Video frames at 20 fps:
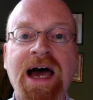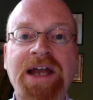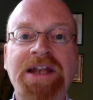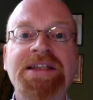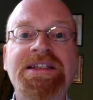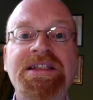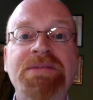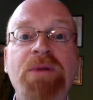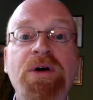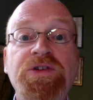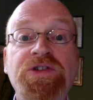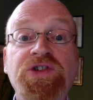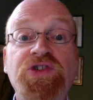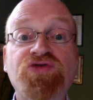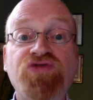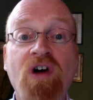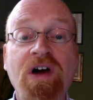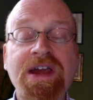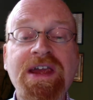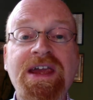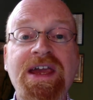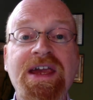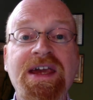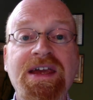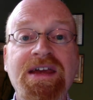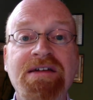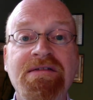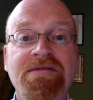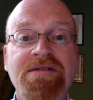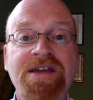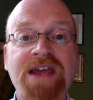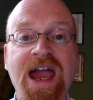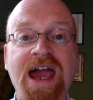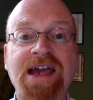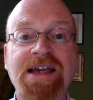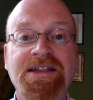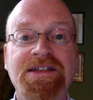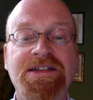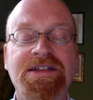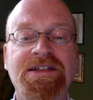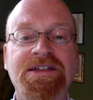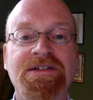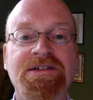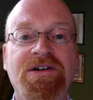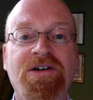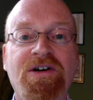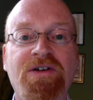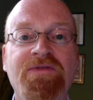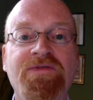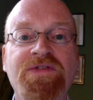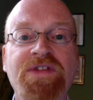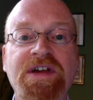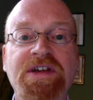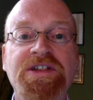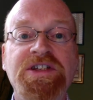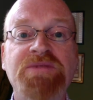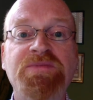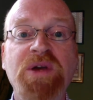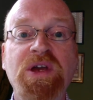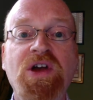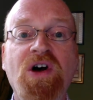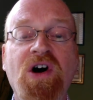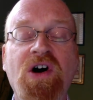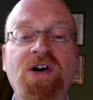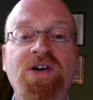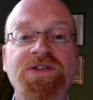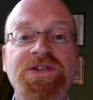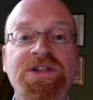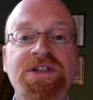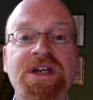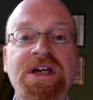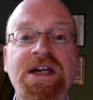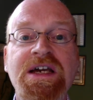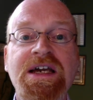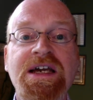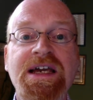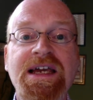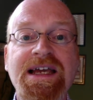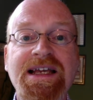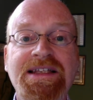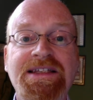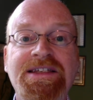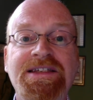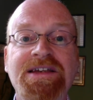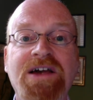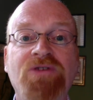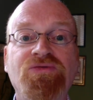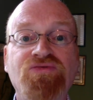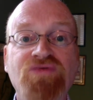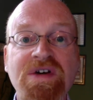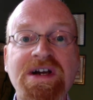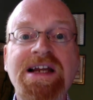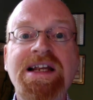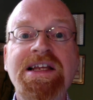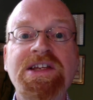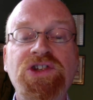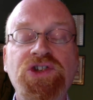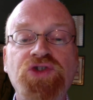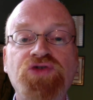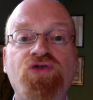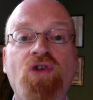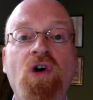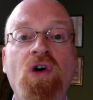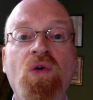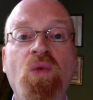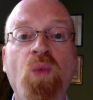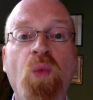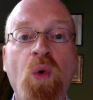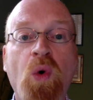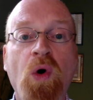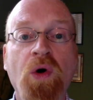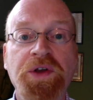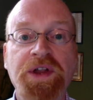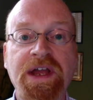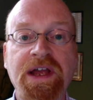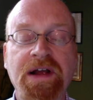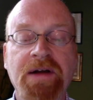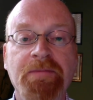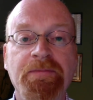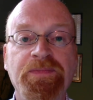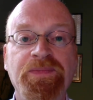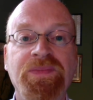And it's the most striking case of this because it's a really strong warning.